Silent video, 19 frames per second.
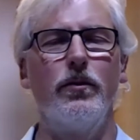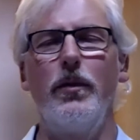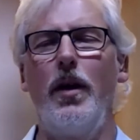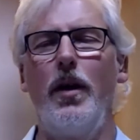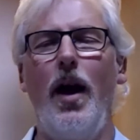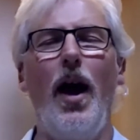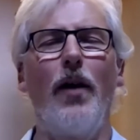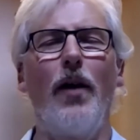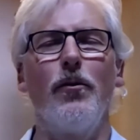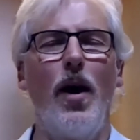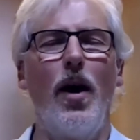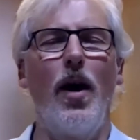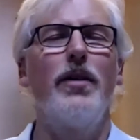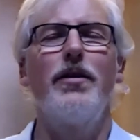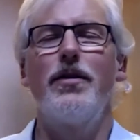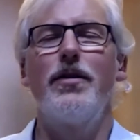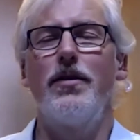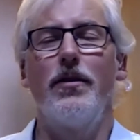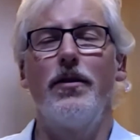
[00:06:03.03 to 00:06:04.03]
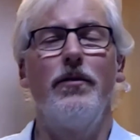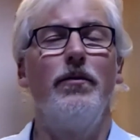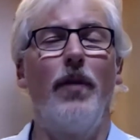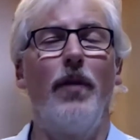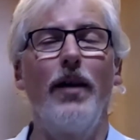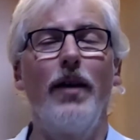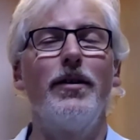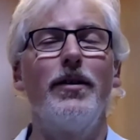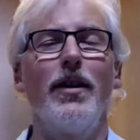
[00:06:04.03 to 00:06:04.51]
at rest,
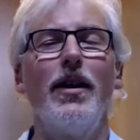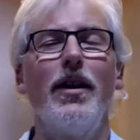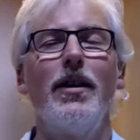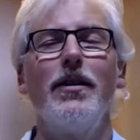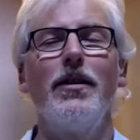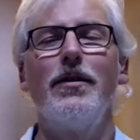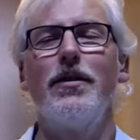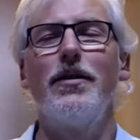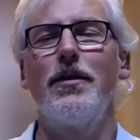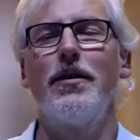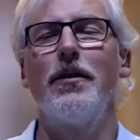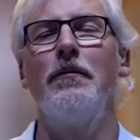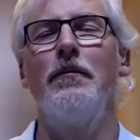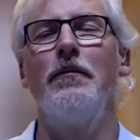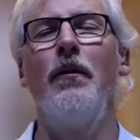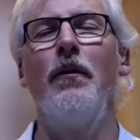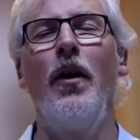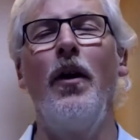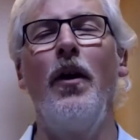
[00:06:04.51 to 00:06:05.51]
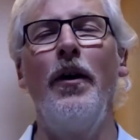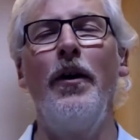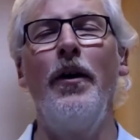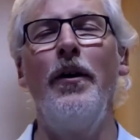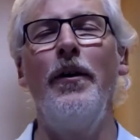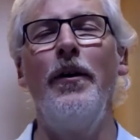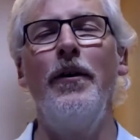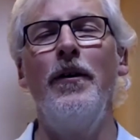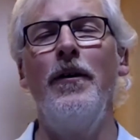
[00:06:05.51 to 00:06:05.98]
at ease.
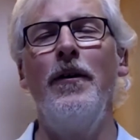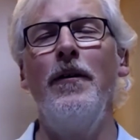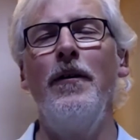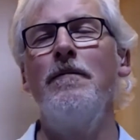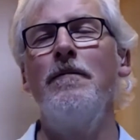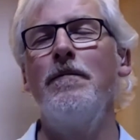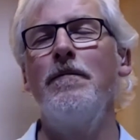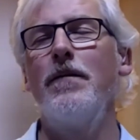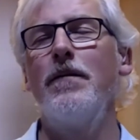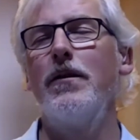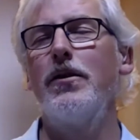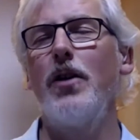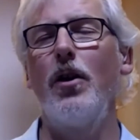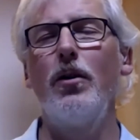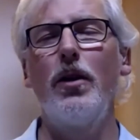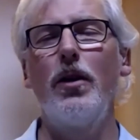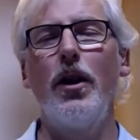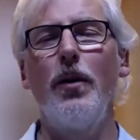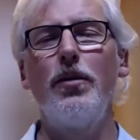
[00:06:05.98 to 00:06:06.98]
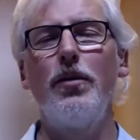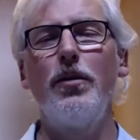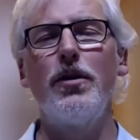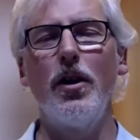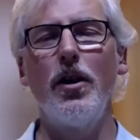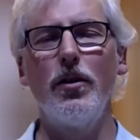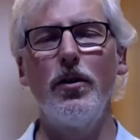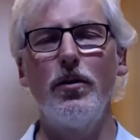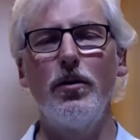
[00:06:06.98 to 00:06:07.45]
Totally up to
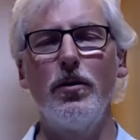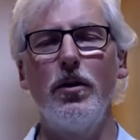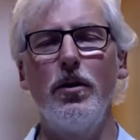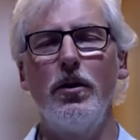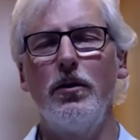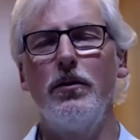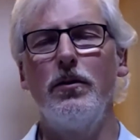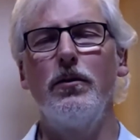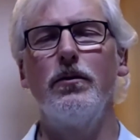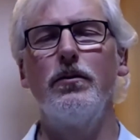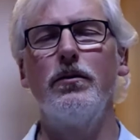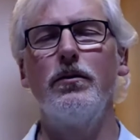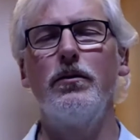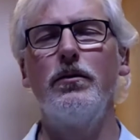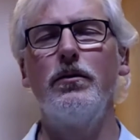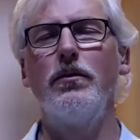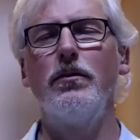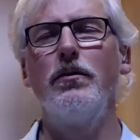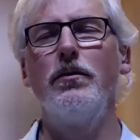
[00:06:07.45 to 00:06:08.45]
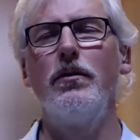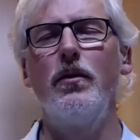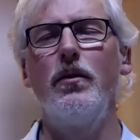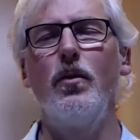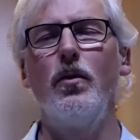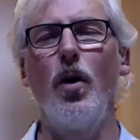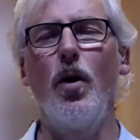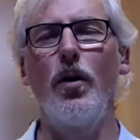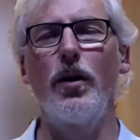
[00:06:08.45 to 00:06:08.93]
you
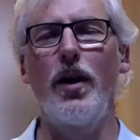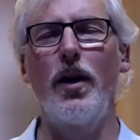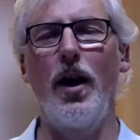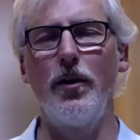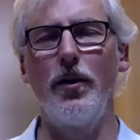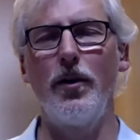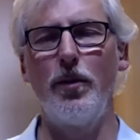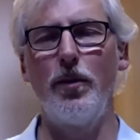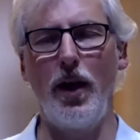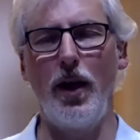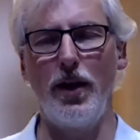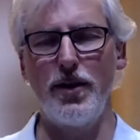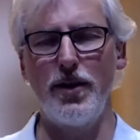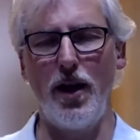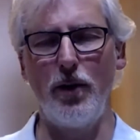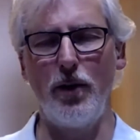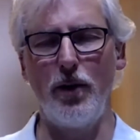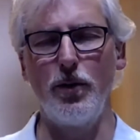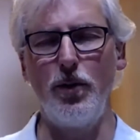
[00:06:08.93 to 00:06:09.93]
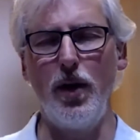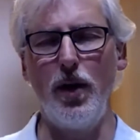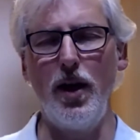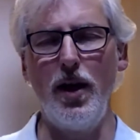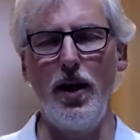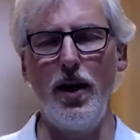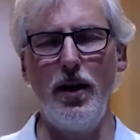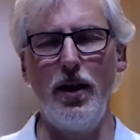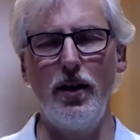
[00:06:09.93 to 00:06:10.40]
what kind of place that would
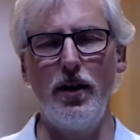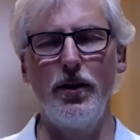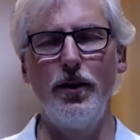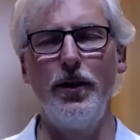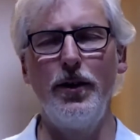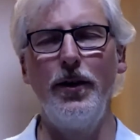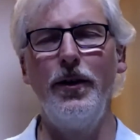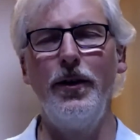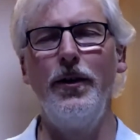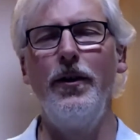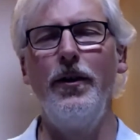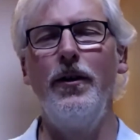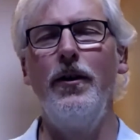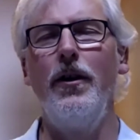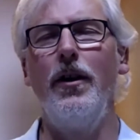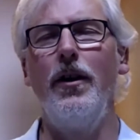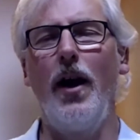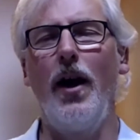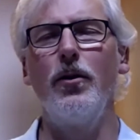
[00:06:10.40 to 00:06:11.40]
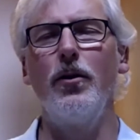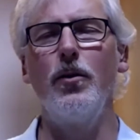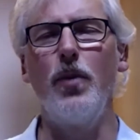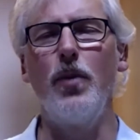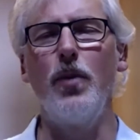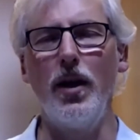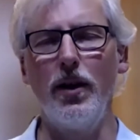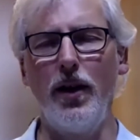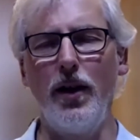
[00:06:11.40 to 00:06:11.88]
be and how you'd
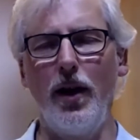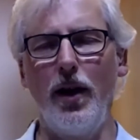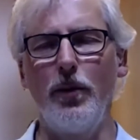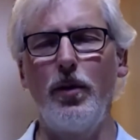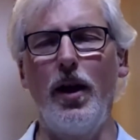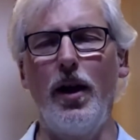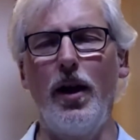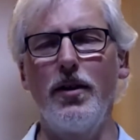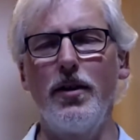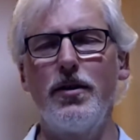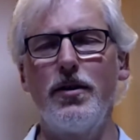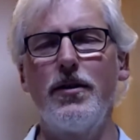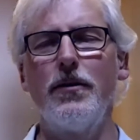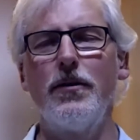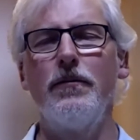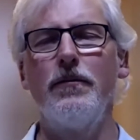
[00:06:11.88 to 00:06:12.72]
be in that place.